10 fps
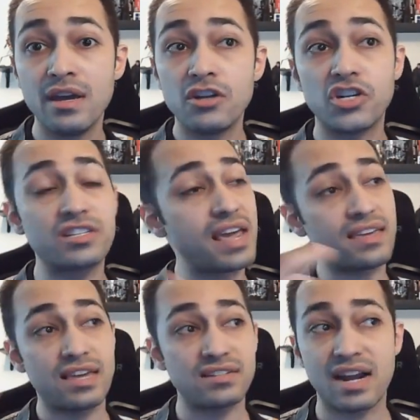Just like
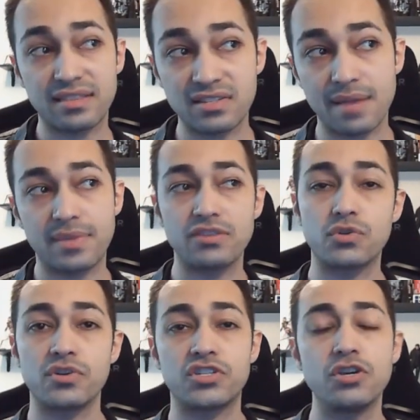he's not the same thing
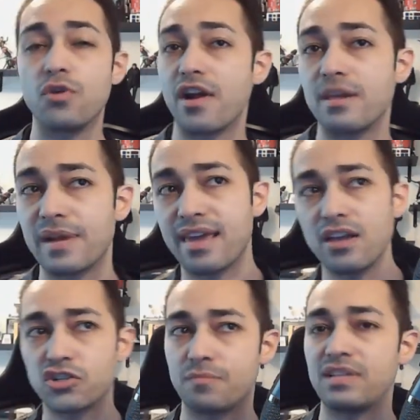towards you or anybody
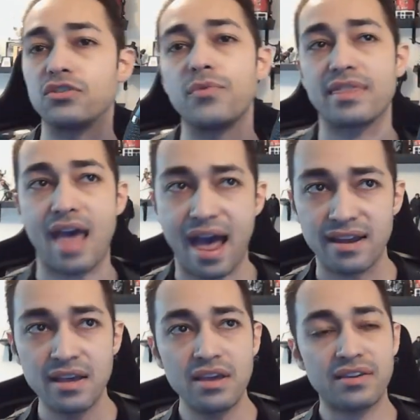else should be doing that,
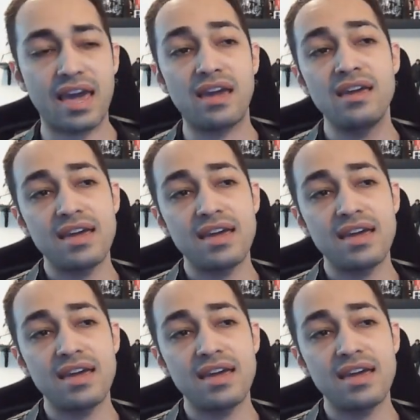okay?